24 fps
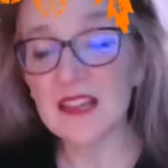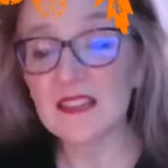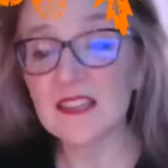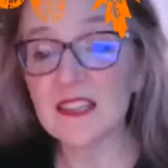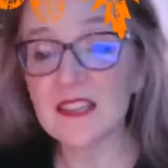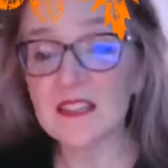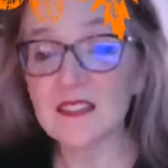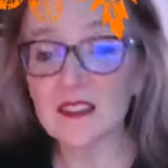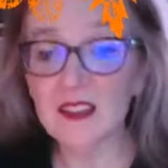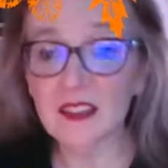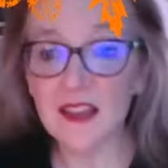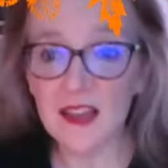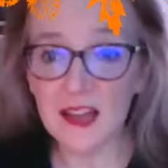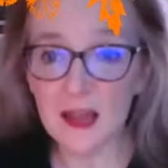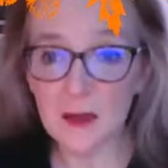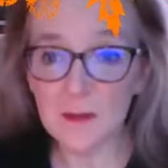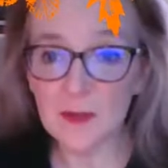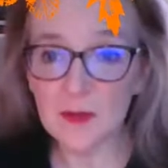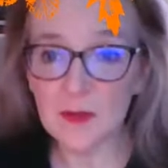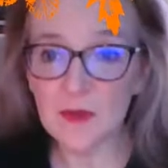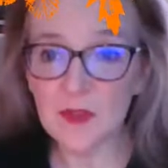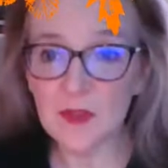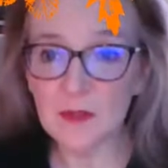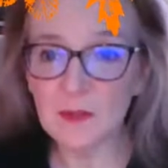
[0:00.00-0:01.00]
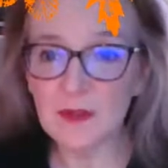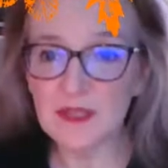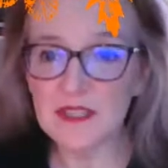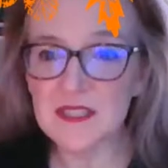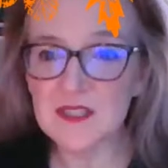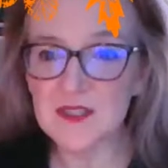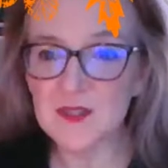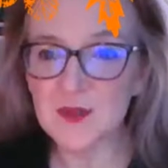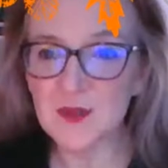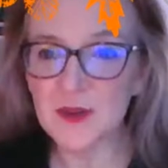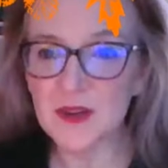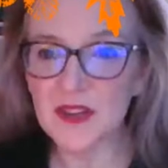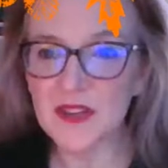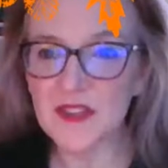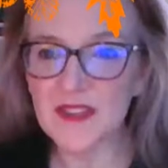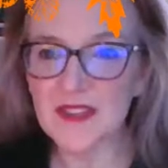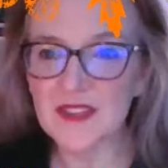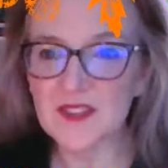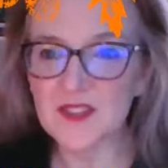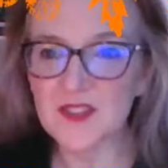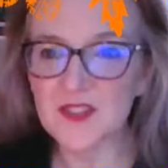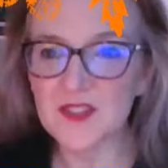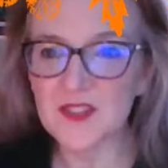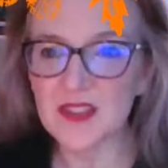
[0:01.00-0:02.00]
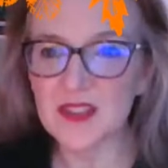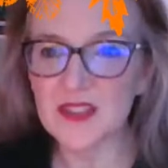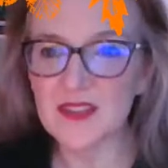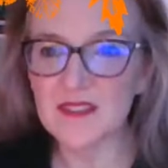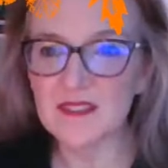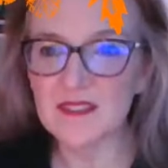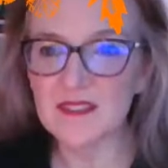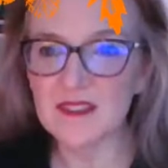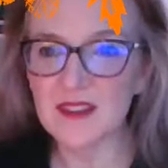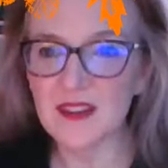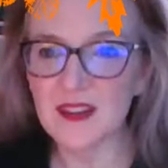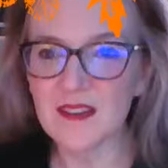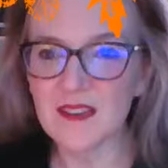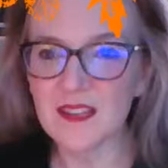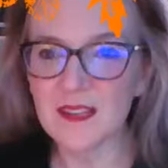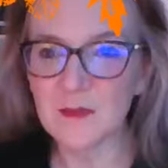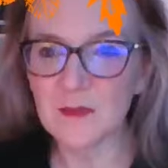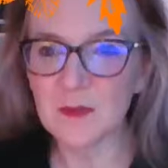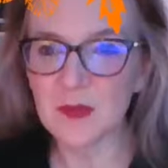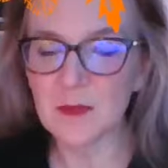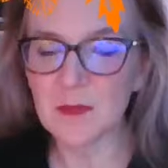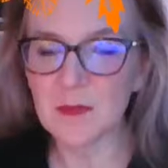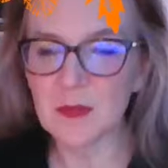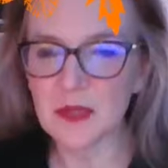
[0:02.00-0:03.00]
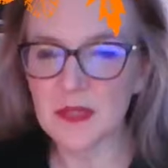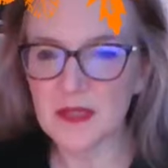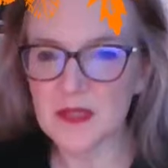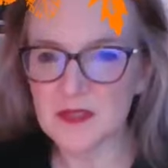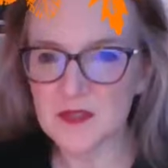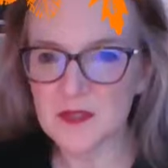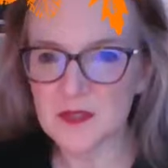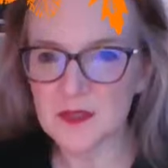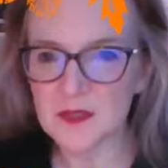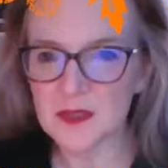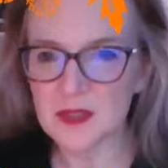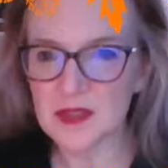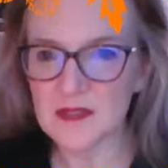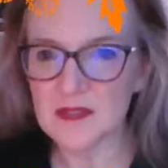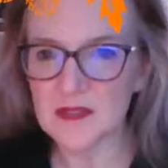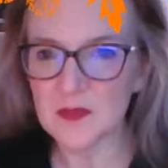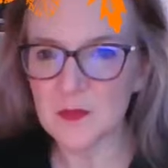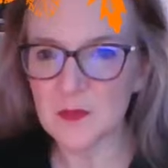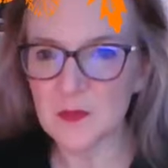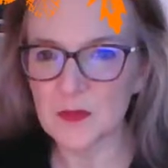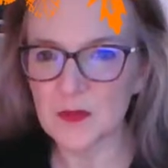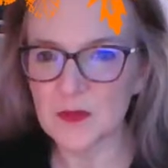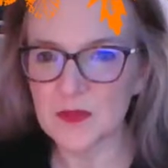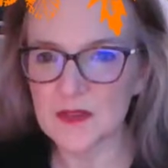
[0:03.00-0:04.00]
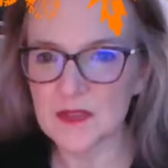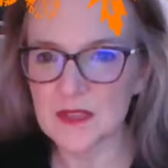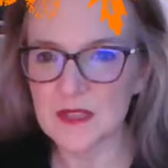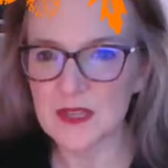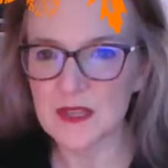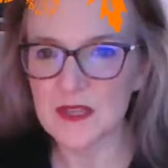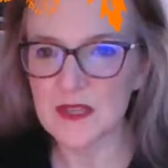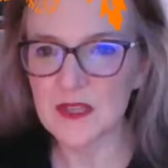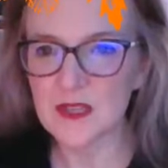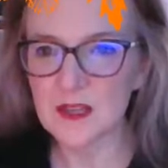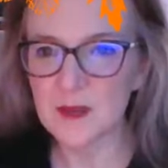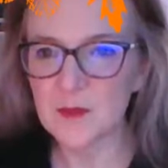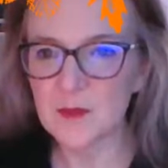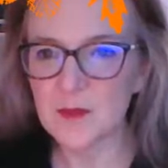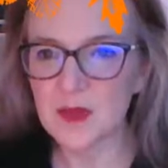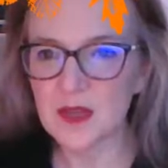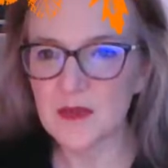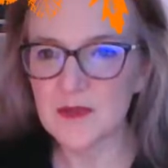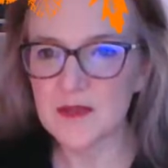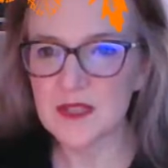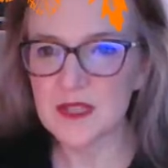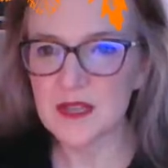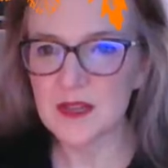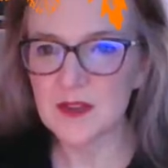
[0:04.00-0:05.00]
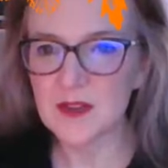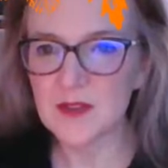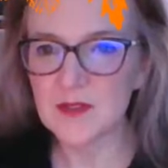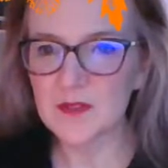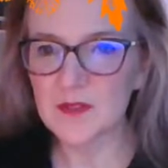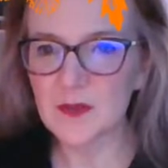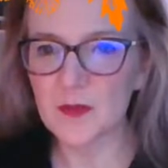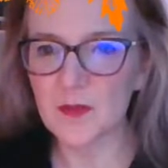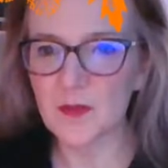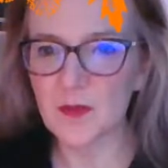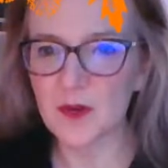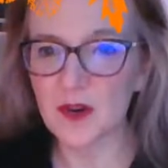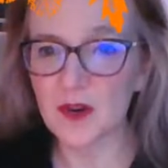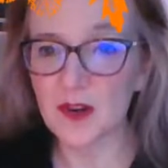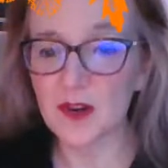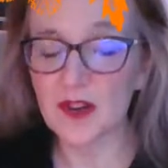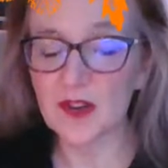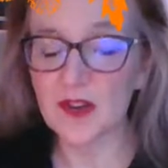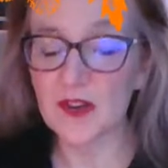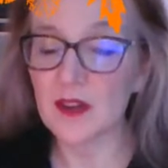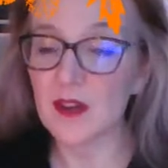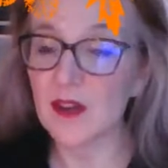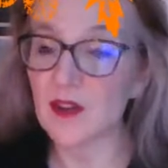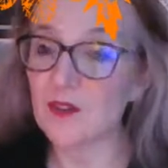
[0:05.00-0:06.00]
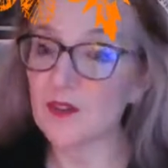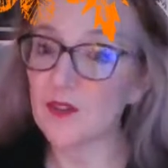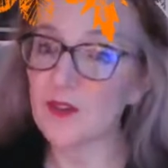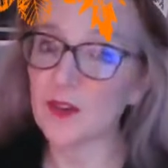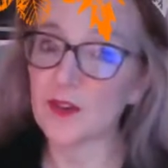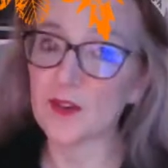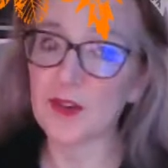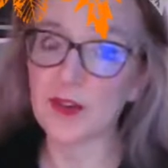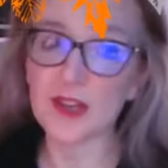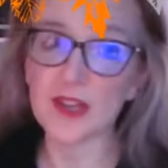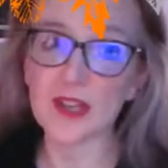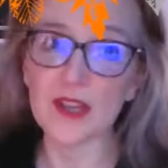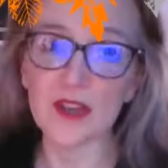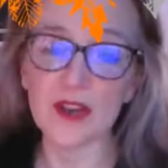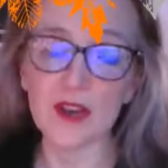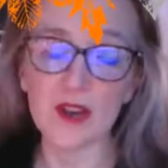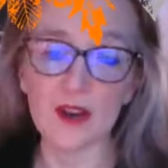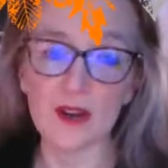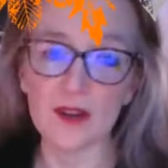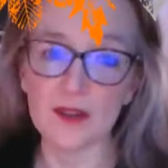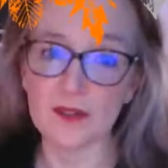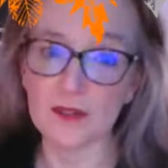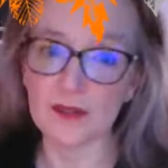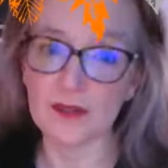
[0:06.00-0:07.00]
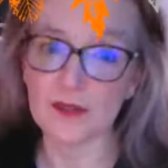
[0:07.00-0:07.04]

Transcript: Alitha, happy with my story. Yesterday did not hit my plan 2000 words, but I was tired from work. Oh, no Oh.